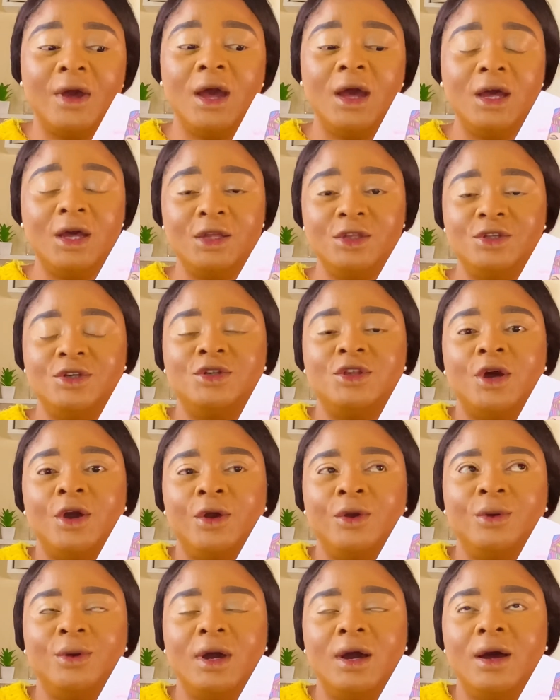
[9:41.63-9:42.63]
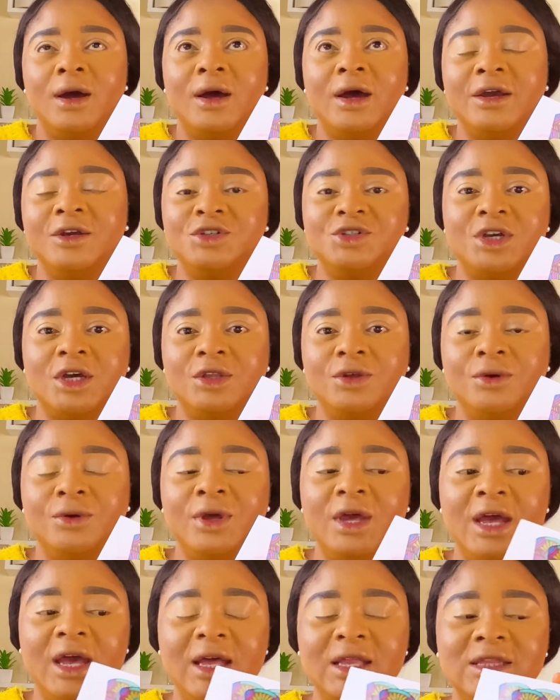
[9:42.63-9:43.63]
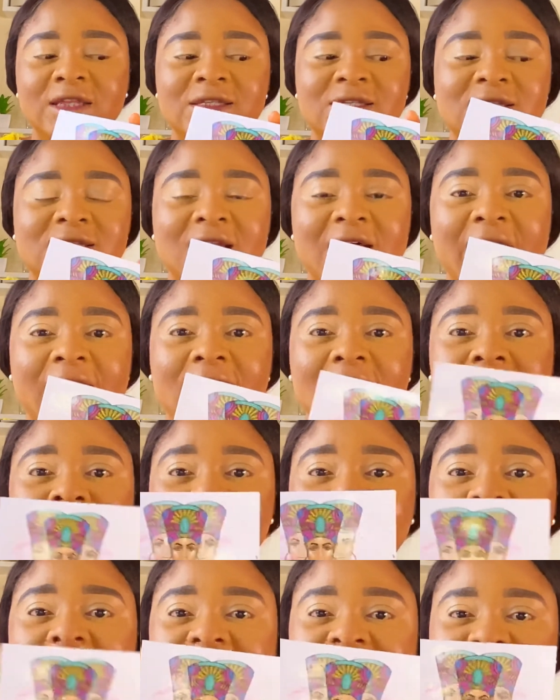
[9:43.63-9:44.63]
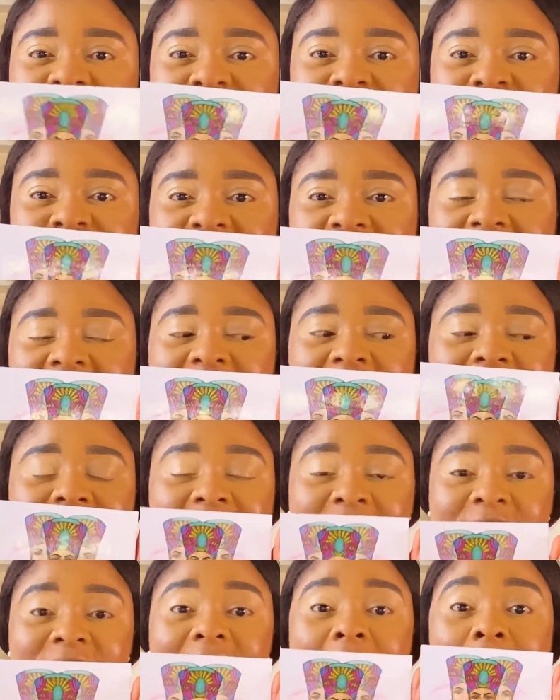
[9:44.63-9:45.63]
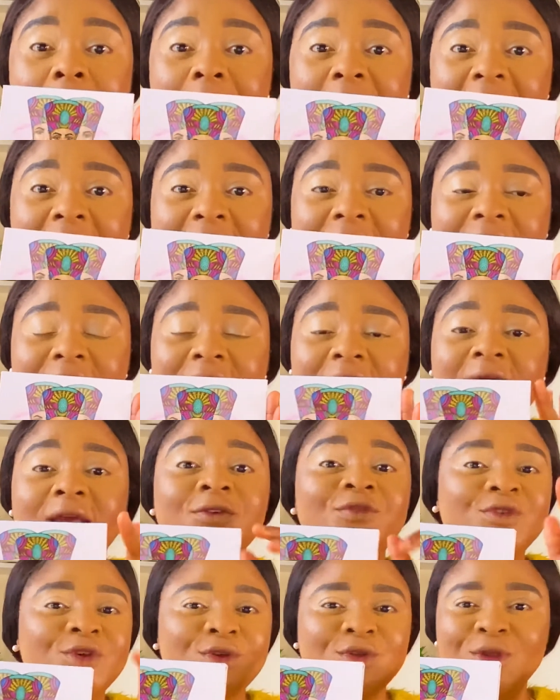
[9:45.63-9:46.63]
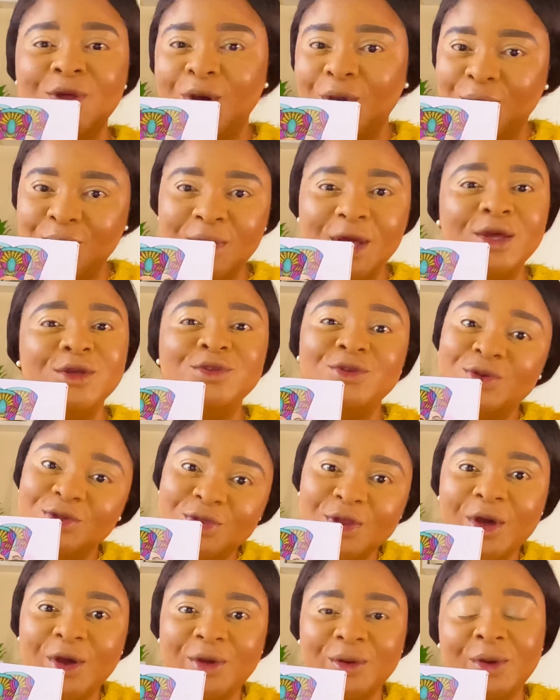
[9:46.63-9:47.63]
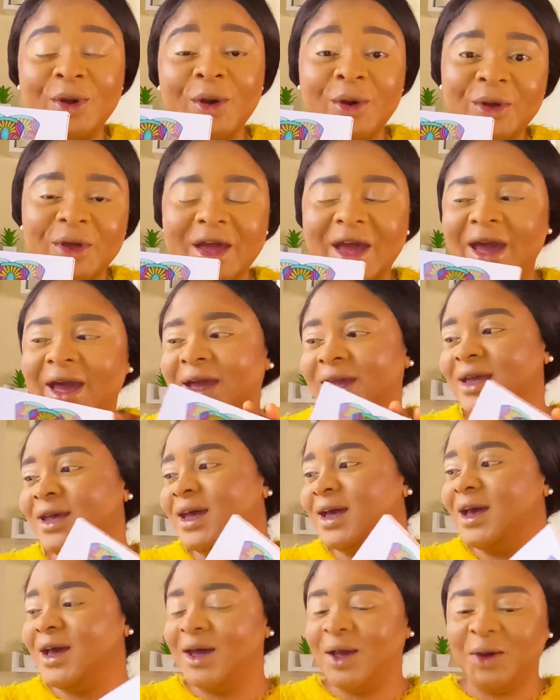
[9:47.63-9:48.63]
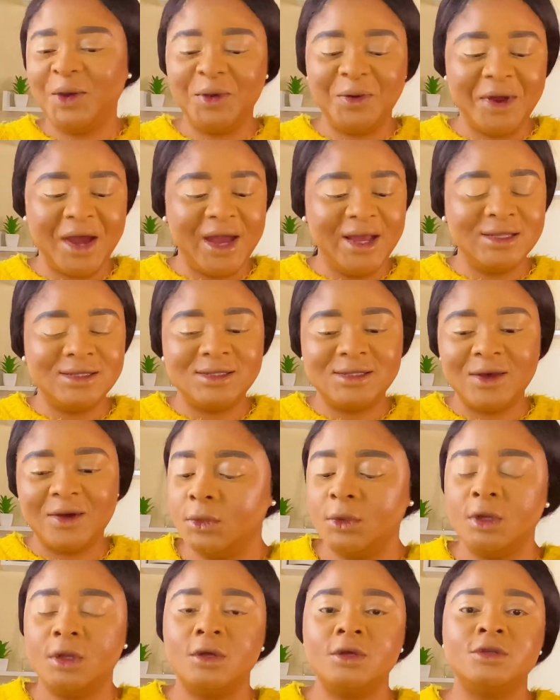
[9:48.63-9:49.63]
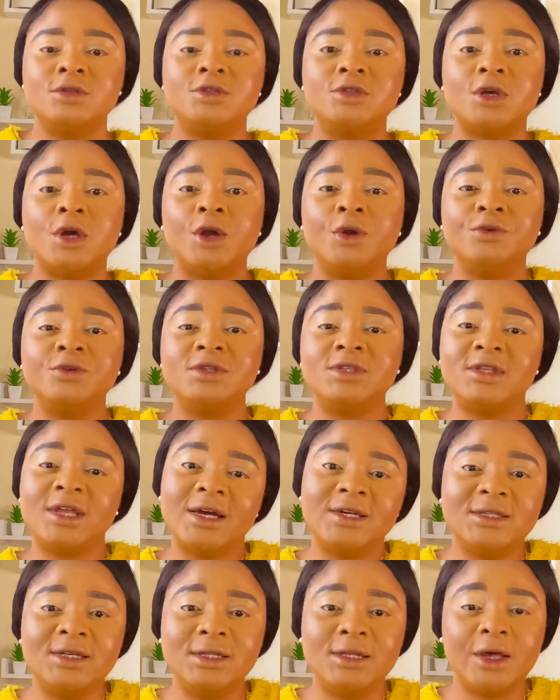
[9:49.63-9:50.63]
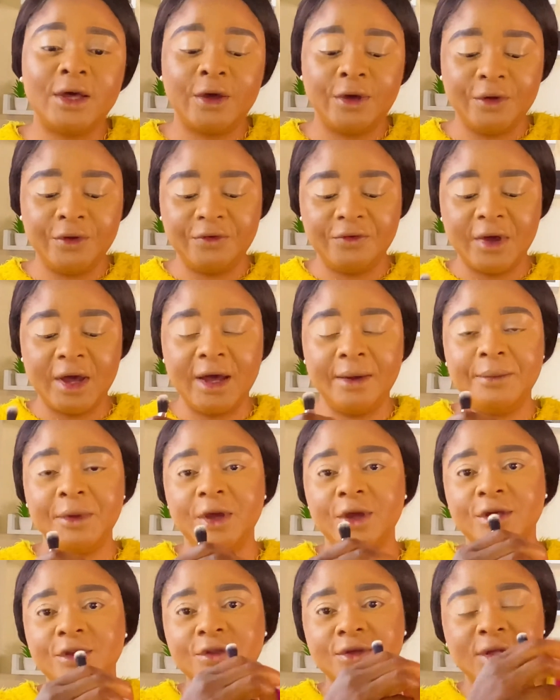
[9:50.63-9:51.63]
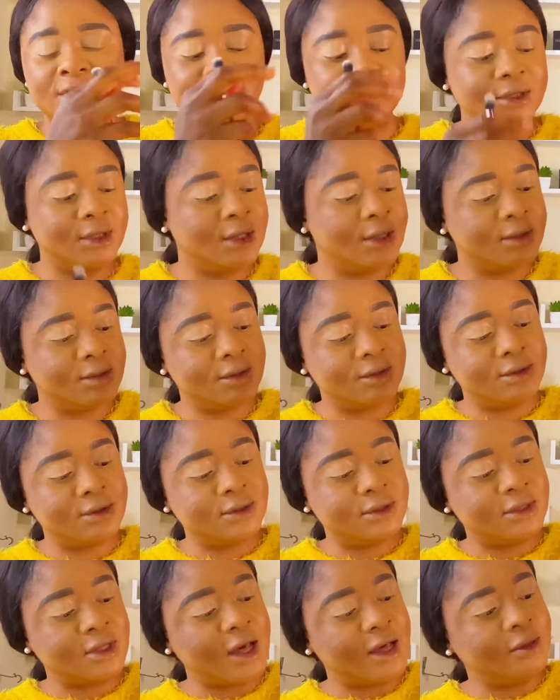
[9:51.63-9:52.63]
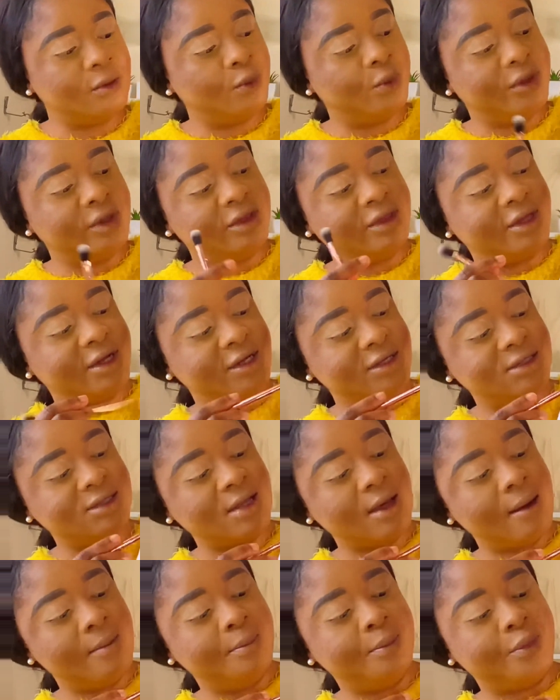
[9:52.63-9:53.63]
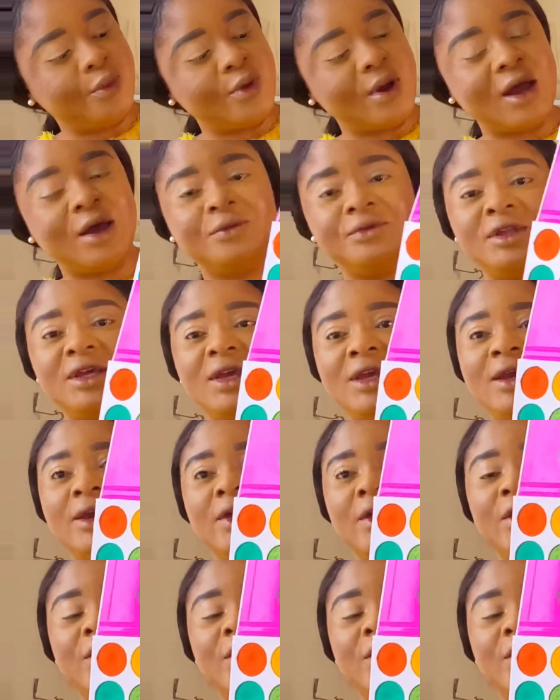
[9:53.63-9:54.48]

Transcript: you know, eyeshadow. This is like legendary, this palette. If you know, you know. Okay, all right. So starting off, I'm gonna start with this brown here,